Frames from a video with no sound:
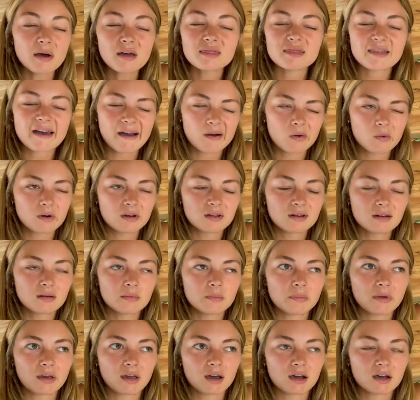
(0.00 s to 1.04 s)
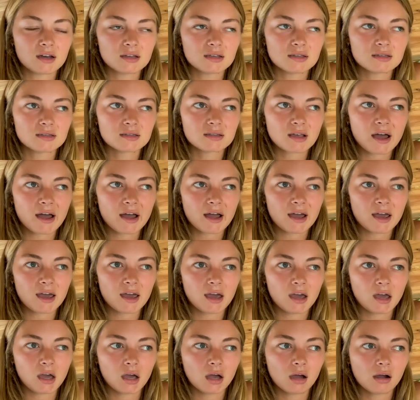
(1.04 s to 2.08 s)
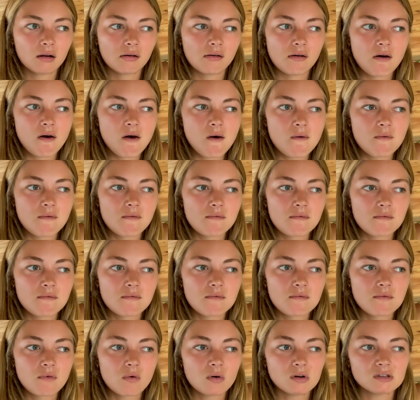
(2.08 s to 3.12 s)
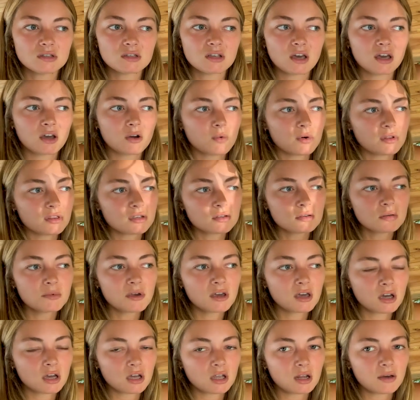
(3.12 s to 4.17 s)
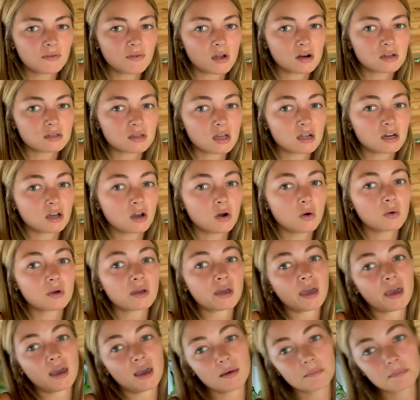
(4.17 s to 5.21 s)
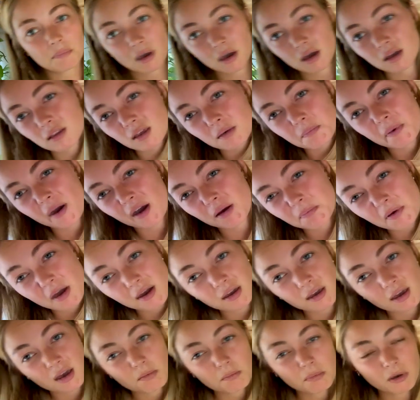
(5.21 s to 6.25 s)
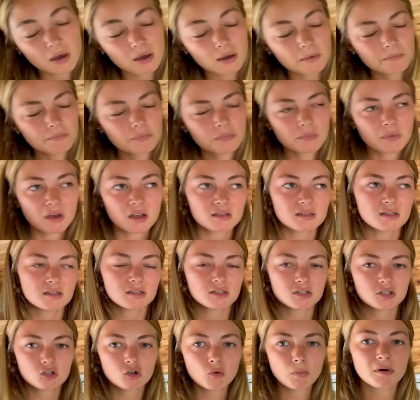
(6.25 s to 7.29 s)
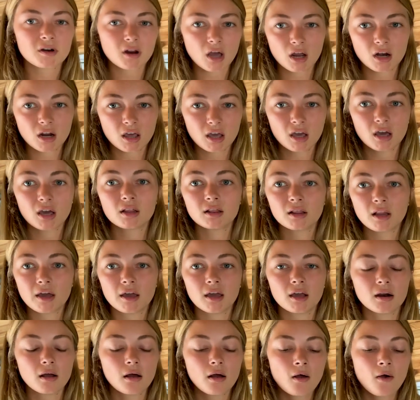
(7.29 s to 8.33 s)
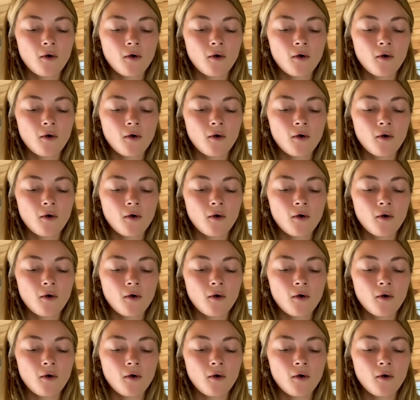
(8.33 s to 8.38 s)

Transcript: that one because I was like, well, this will be good if I decide to go camping, like backpack camping, because it's super tiny and light.